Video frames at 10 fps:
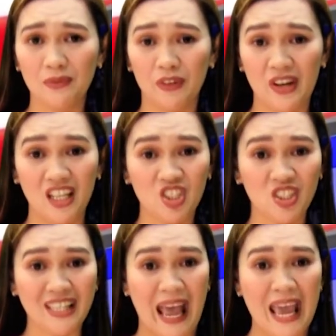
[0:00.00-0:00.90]
for
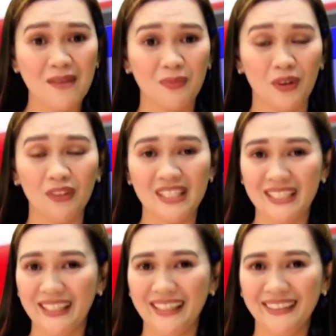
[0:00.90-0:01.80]
each type of
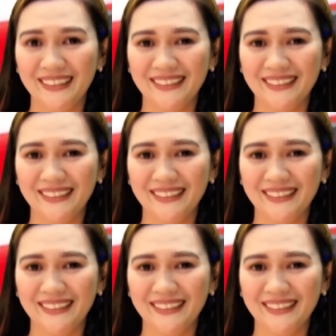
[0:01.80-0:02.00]
listening?